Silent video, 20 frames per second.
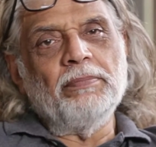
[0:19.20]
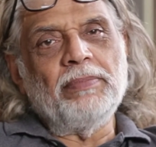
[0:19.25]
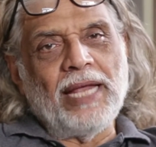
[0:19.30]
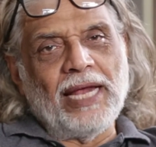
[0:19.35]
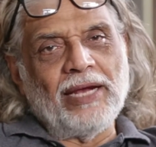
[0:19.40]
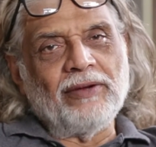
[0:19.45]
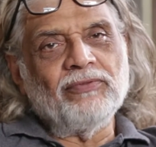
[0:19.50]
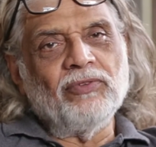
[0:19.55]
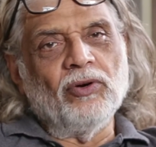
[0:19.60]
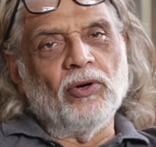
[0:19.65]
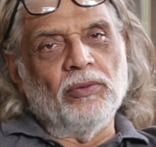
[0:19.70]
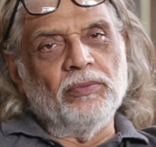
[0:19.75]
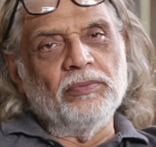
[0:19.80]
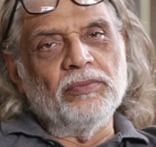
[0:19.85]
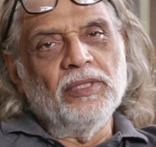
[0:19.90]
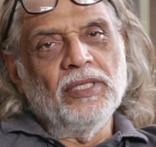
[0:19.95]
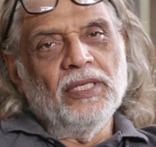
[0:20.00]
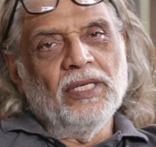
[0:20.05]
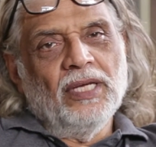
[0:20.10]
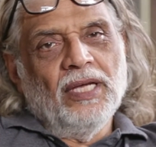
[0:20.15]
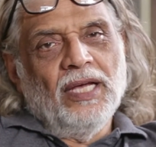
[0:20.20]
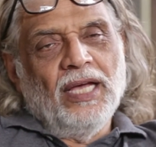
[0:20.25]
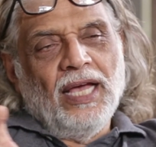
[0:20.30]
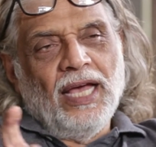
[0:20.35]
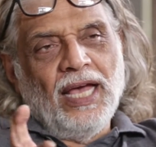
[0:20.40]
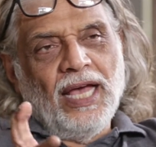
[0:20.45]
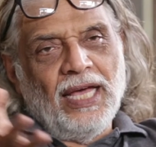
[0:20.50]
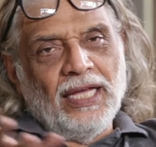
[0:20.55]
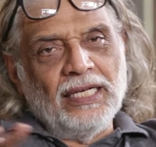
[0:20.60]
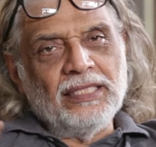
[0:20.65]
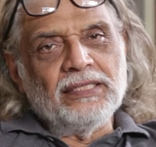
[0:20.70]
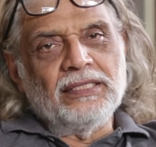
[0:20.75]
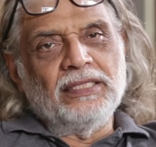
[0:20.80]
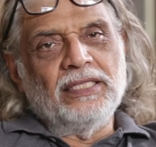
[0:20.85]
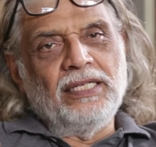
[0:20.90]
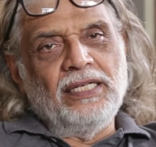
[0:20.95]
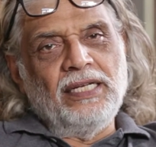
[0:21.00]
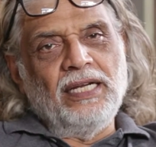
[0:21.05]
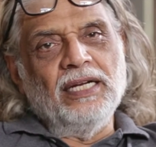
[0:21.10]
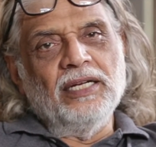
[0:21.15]
platform and
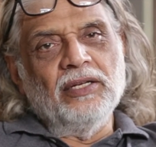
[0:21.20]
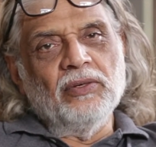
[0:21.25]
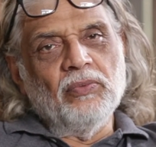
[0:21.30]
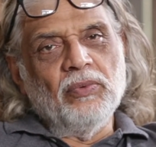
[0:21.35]
create a